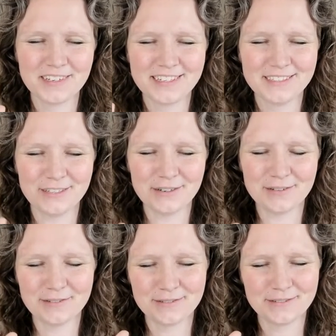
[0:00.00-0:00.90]
So
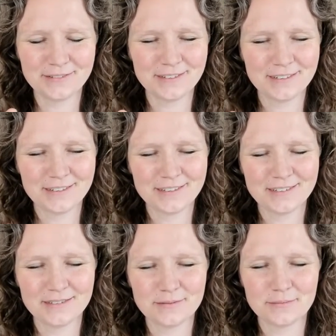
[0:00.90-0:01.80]

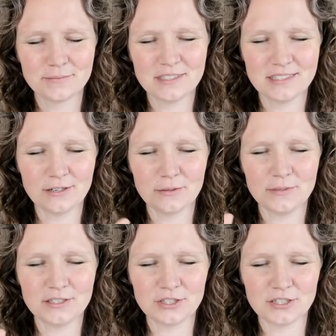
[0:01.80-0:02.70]
it's still a
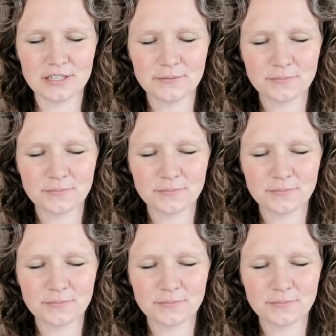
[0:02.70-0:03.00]
mystery.